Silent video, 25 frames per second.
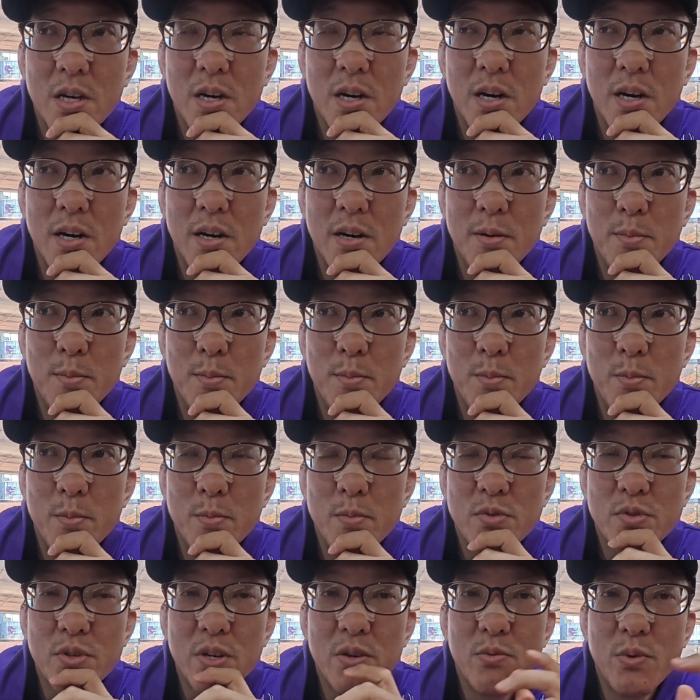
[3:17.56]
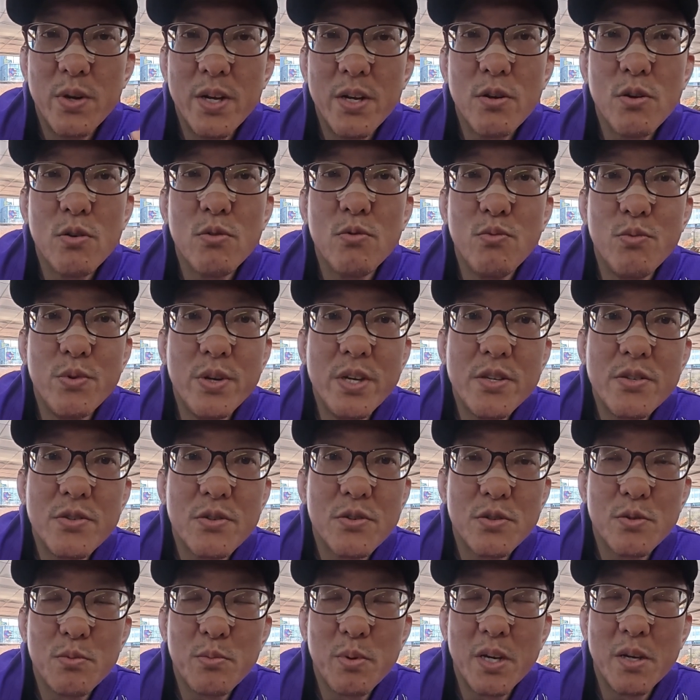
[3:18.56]
So I read her
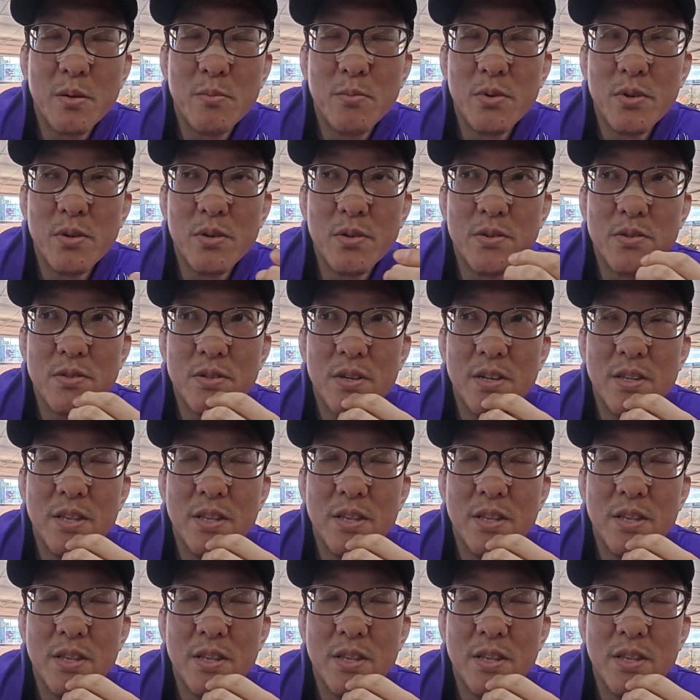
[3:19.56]
research papers.